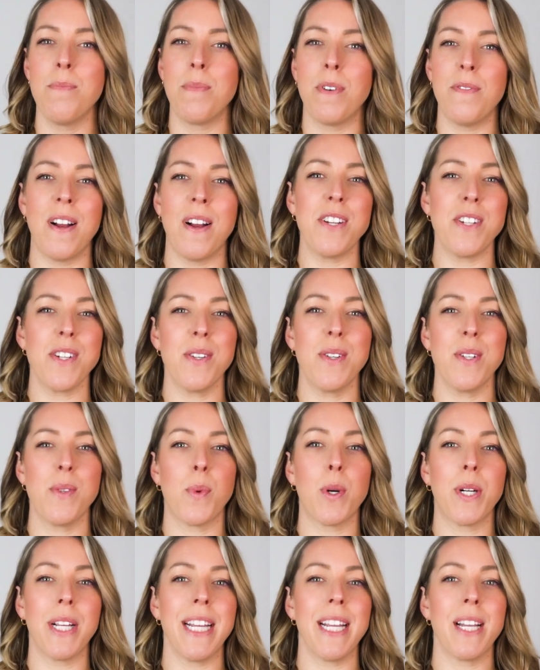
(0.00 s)
Professionals
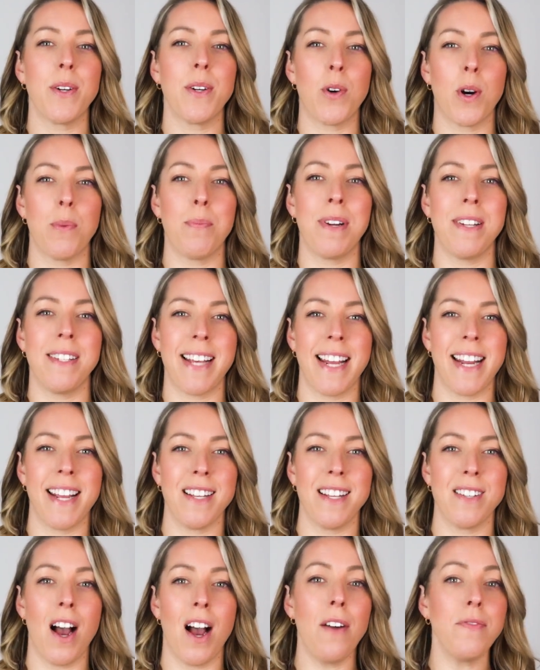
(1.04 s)
working in corporate
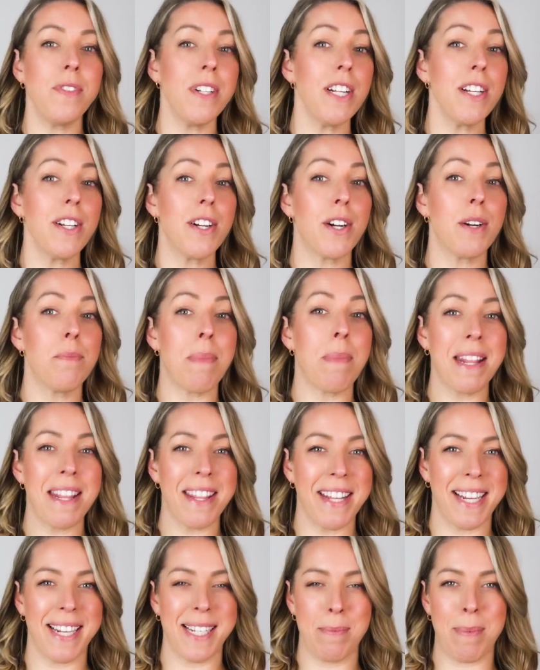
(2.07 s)
settings often incur
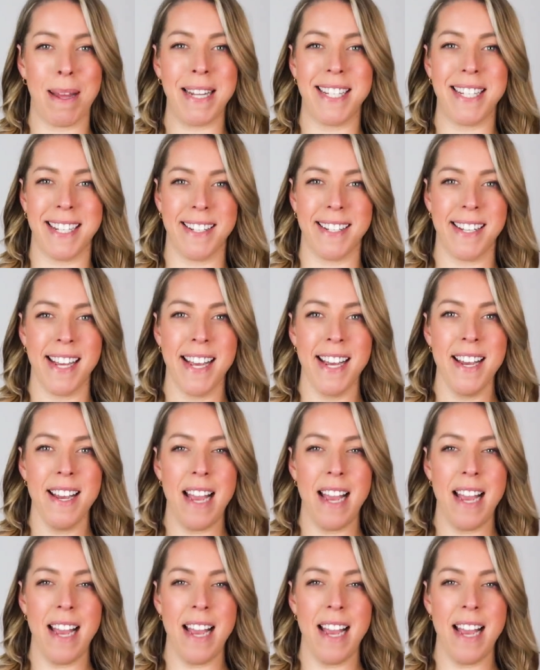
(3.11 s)
monthly expenses.